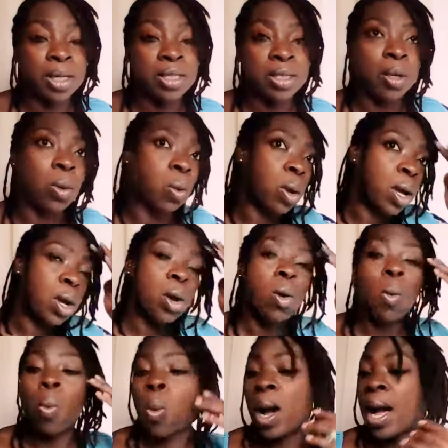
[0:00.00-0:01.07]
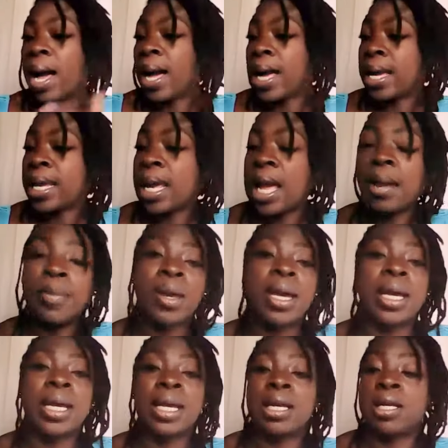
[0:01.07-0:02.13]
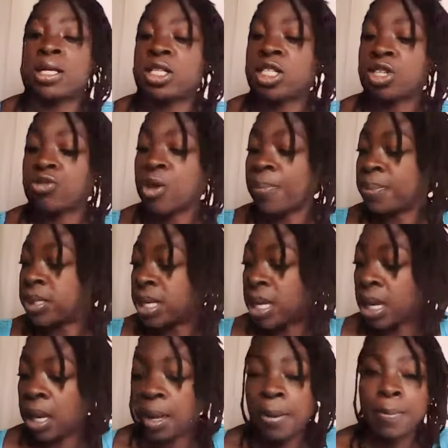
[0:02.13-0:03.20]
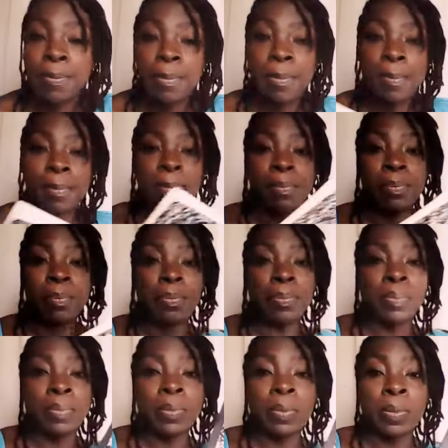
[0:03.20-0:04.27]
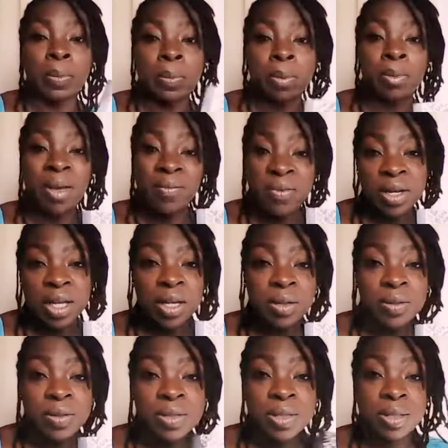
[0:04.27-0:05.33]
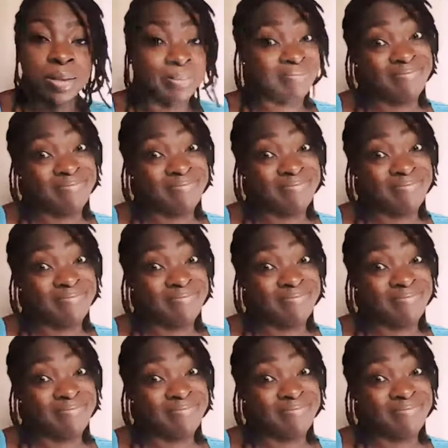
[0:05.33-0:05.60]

So why am I scripting my videos?